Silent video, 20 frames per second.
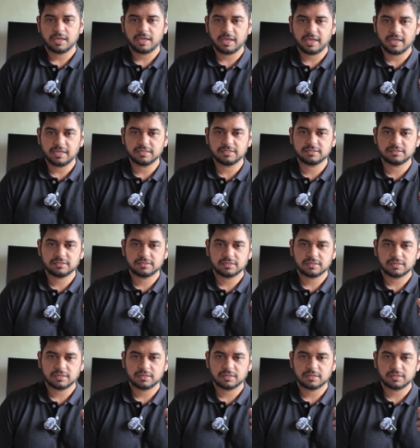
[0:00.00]
is
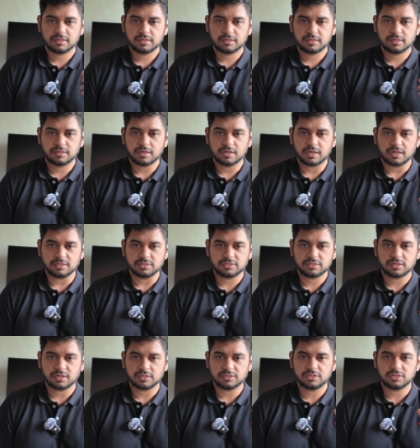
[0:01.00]
the
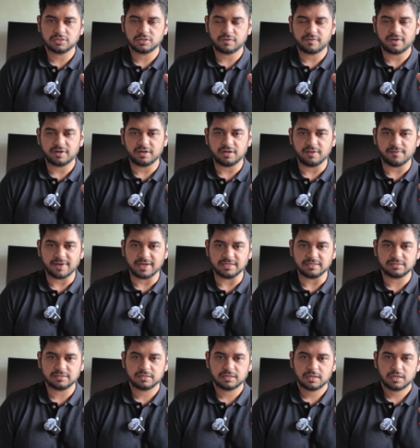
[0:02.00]
construction of the
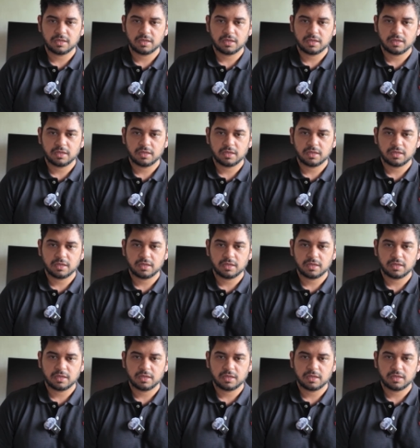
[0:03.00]
device.